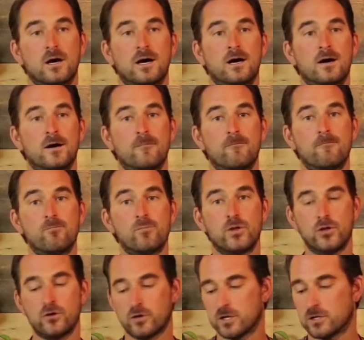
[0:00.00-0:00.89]
Um,
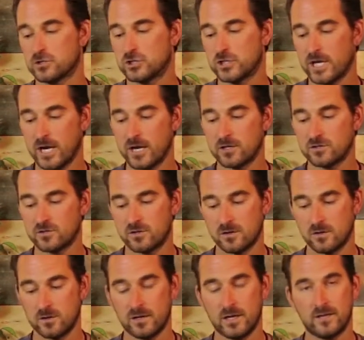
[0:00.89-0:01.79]
you can change
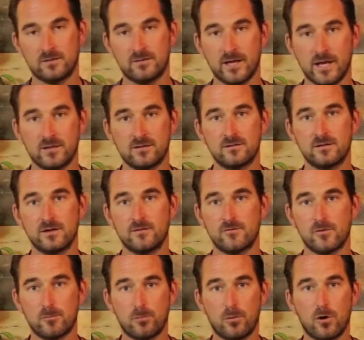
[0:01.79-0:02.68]
the intensity
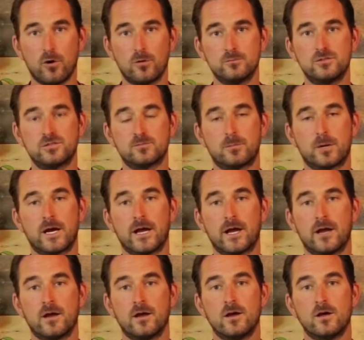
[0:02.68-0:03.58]
of the bulb just
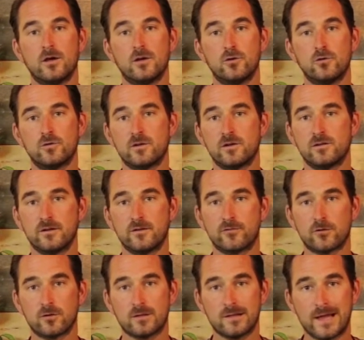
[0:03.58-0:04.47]
by using a
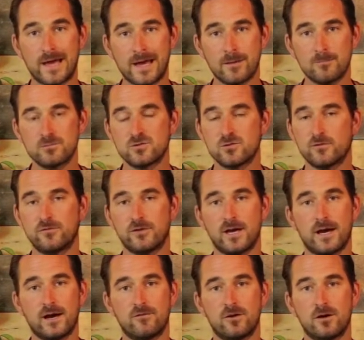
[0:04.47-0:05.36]
different lamp. So if
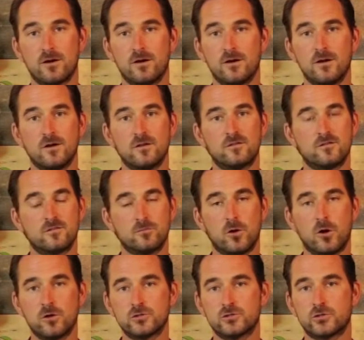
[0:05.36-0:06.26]
you have a
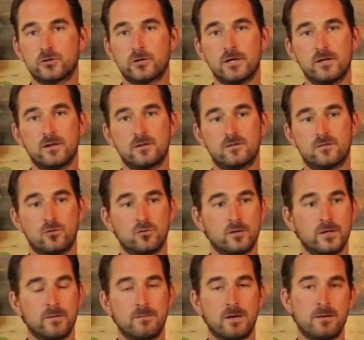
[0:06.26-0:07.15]
small tree that's
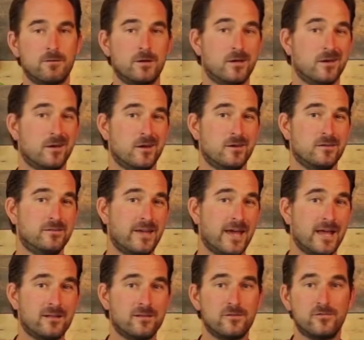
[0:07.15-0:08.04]
only maybe
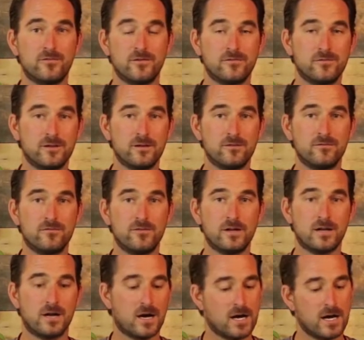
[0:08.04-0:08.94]
10 to 15
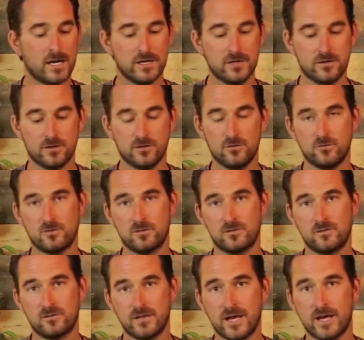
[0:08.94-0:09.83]
feet high, you can use
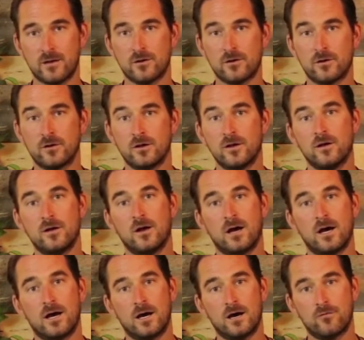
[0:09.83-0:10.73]
the standard
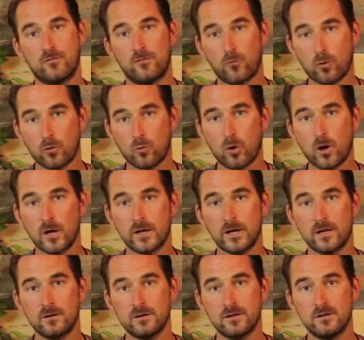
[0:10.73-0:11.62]
uh, 4 watt
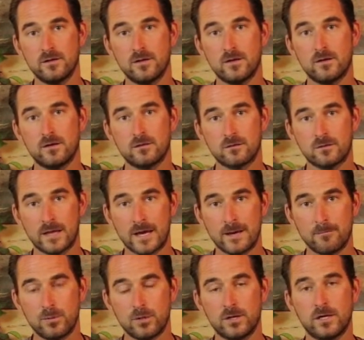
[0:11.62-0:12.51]
LED
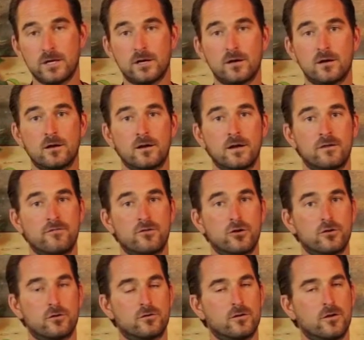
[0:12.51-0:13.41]
lamp in here. If
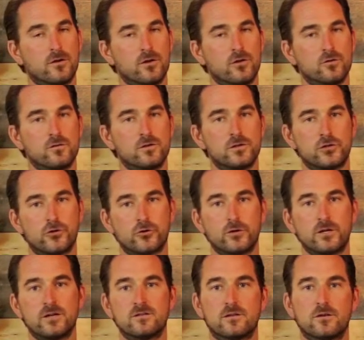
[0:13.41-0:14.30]
you're using
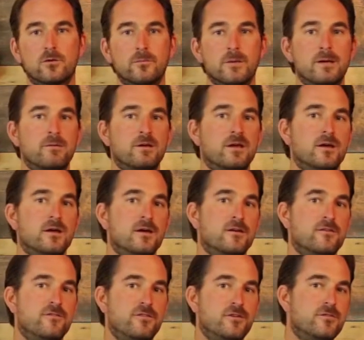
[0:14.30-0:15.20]
trees that are maybe
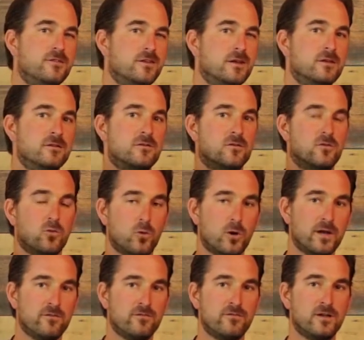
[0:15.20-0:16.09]
15 to
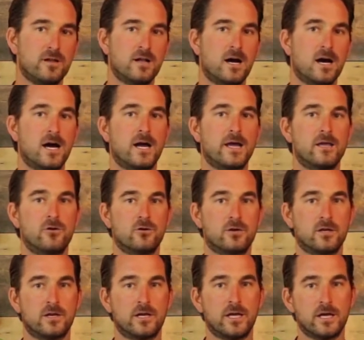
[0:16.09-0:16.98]
20 feet high, you
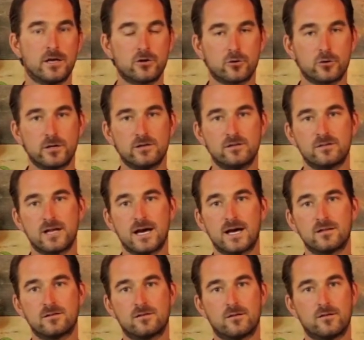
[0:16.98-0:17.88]
can increase
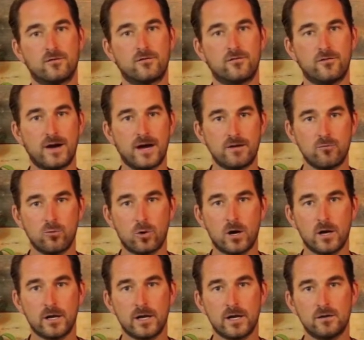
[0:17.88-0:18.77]
that to the 5
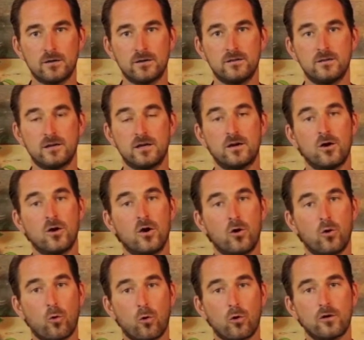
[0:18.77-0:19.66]
watt LED.
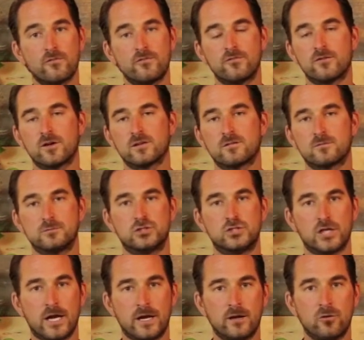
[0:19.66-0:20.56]
Or if you've got some
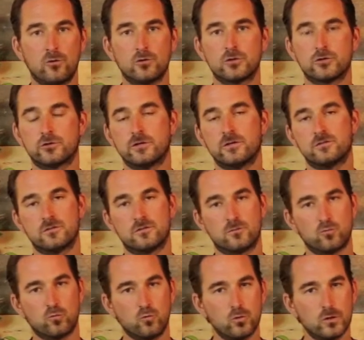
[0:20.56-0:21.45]
giant oak trees or
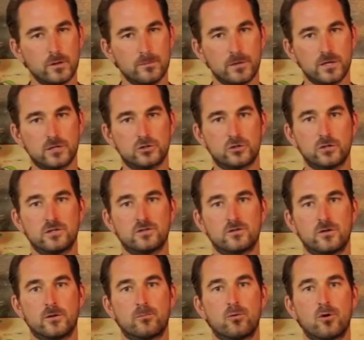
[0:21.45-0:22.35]
some really big trees
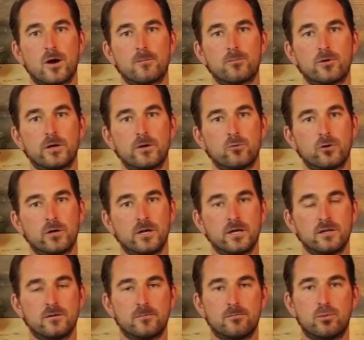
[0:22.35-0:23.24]
on your property where you
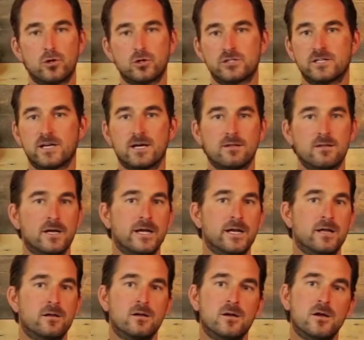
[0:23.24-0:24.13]
need to push that
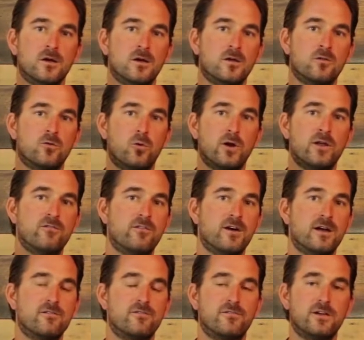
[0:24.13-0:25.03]
light at
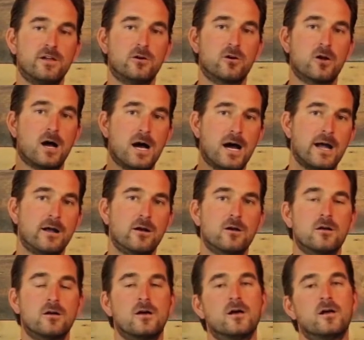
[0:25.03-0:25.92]
25 feet or
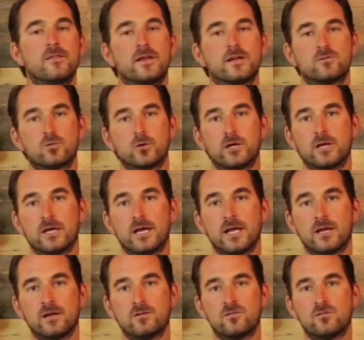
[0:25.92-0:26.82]
higher, that's where you
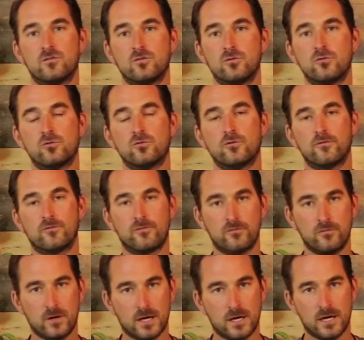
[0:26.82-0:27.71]
get into the
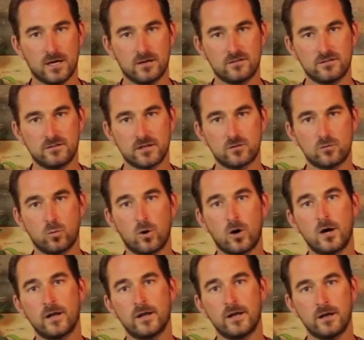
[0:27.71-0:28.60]
uh, 6
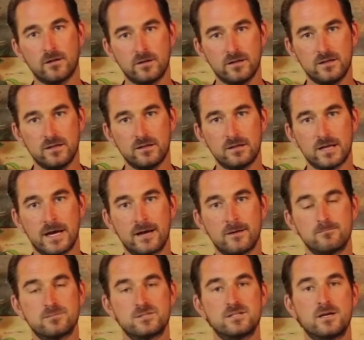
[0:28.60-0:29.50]
watt LED
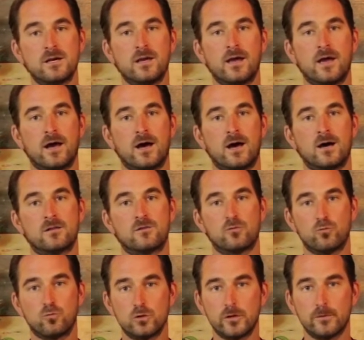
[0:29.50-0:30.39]
lamps uh,
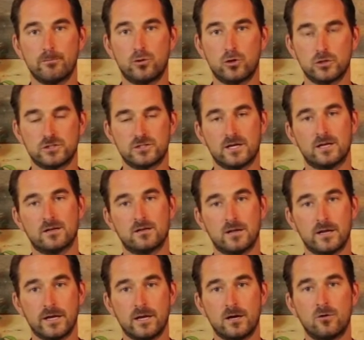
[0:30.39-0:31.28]
to really push that
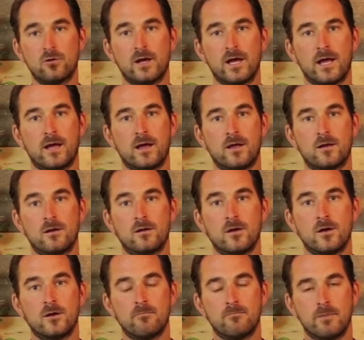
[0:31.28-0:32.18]
light out and
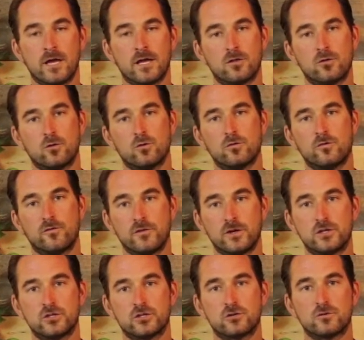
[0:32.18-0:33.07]
make those
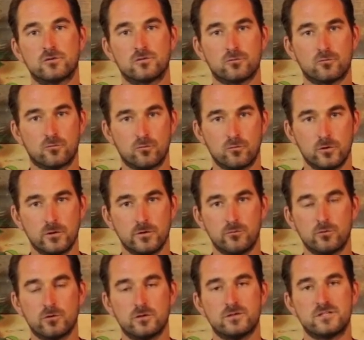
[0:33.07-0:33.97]
features really,
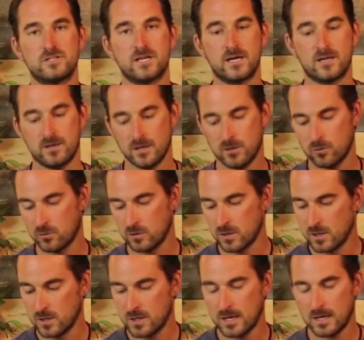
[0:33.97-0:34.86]
really stand out.
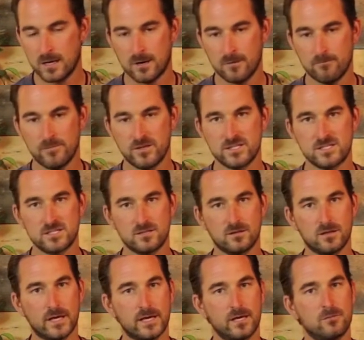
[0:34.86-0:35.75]
Um, this
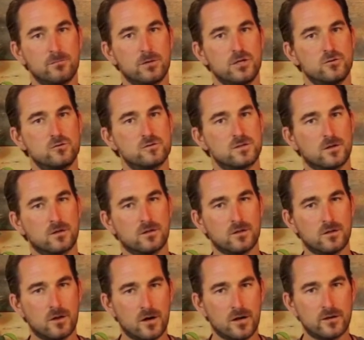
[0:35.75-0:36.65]
light can be used in a
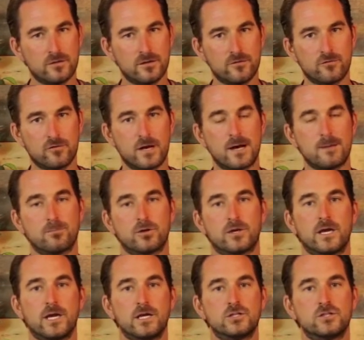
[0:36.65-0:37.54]
lot of different
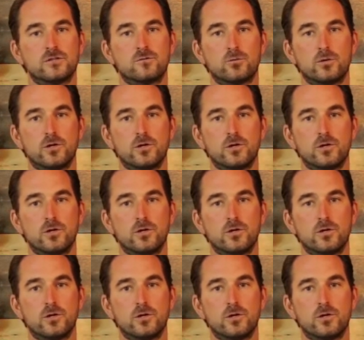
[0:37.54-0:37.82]
applications.